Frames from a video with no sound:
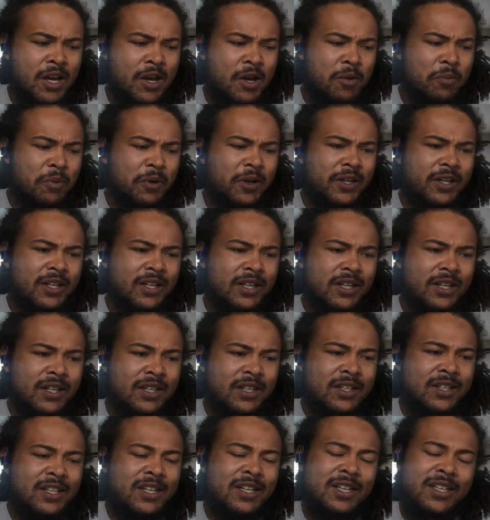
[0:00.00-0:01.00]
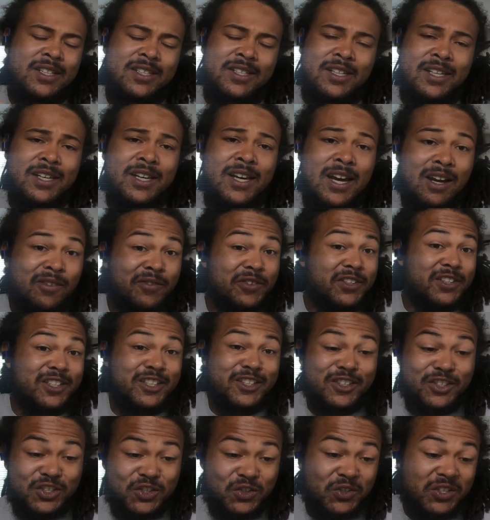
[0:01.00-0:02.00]
But yeah, I really
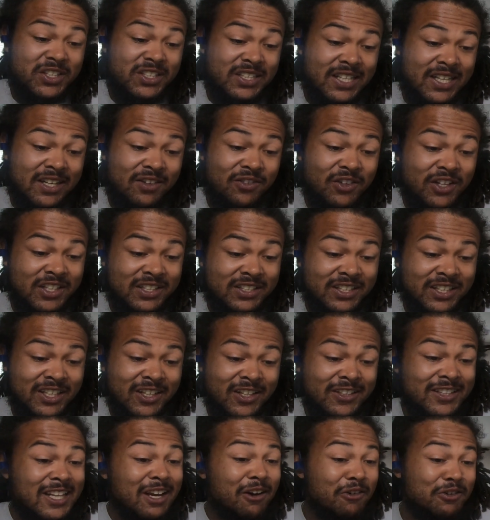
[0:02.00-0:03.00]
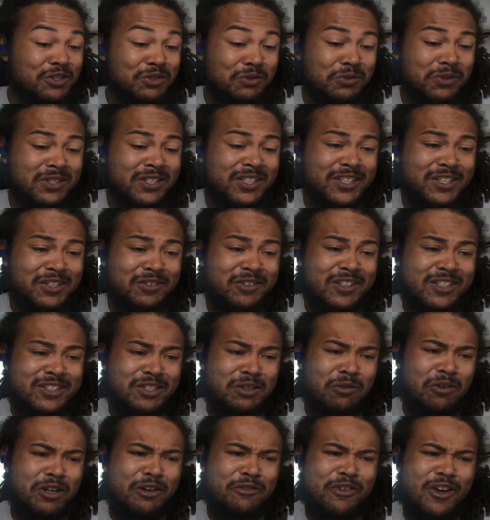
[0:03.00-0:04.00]
enjoyed that right there, and that was a really
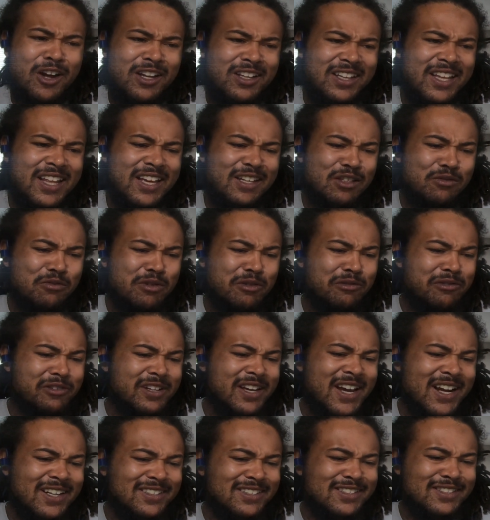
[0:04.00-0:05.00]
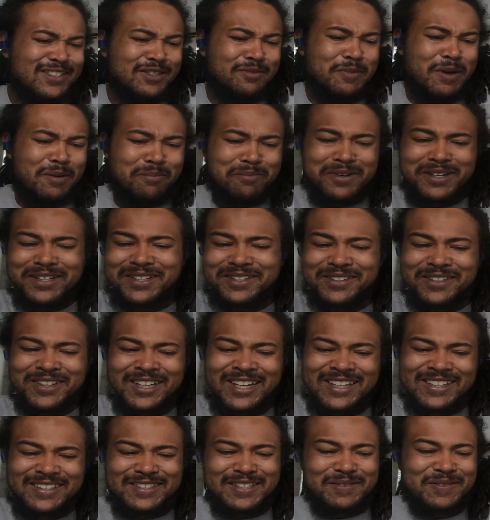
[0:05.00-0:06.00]
interesting one. If y'all liked me reacting to my brother
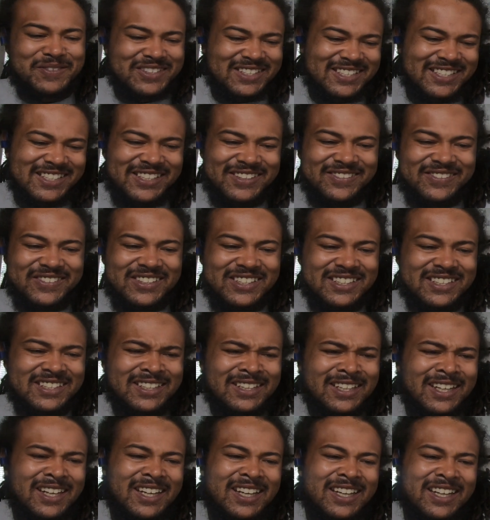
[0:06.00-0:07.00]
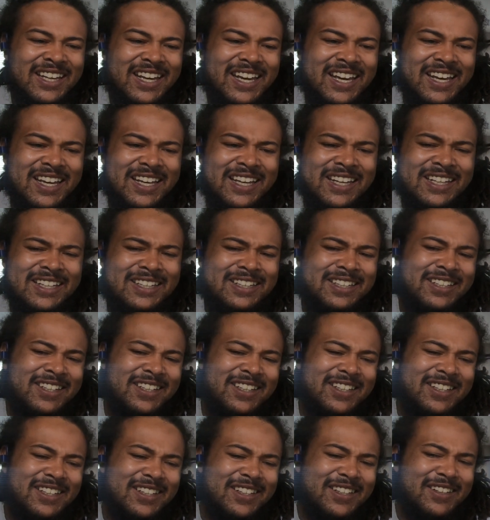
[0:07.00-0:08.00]
Simba TV and
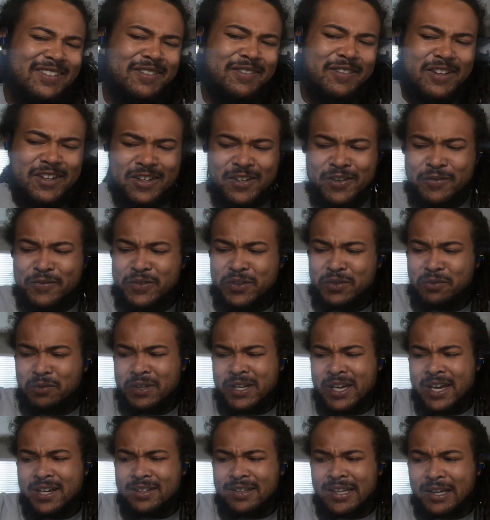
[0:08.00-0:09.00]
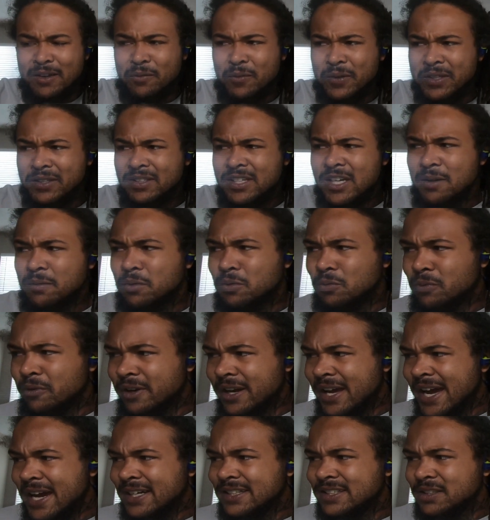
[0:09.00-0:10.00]
of the react, like we double
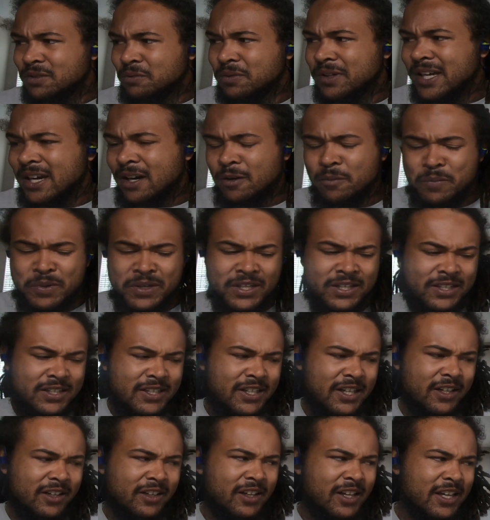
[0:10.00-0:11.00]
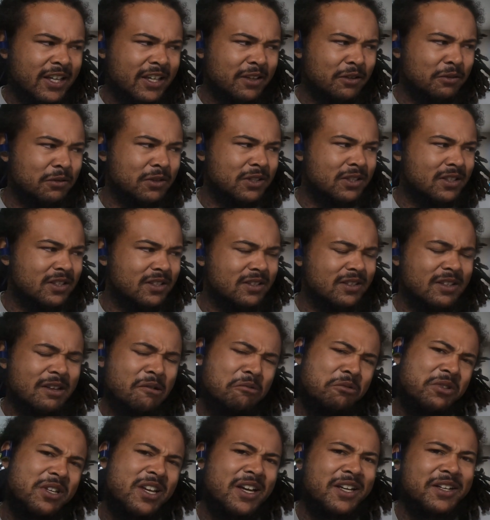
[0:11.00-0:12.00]
reacted without being there, like that
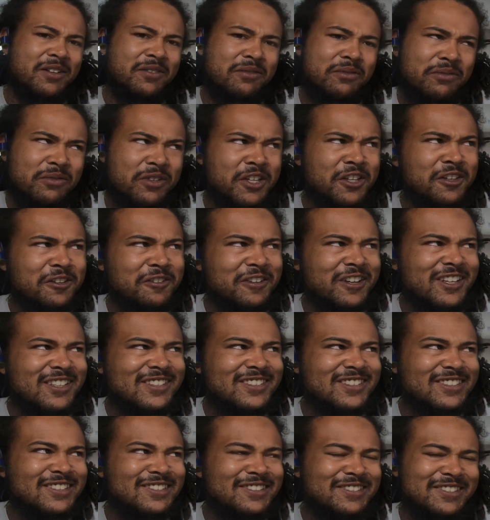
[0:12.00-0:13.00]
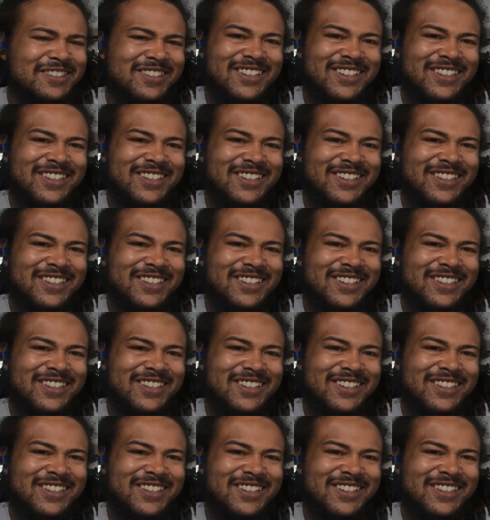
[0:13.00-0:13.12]
was kind of interesting.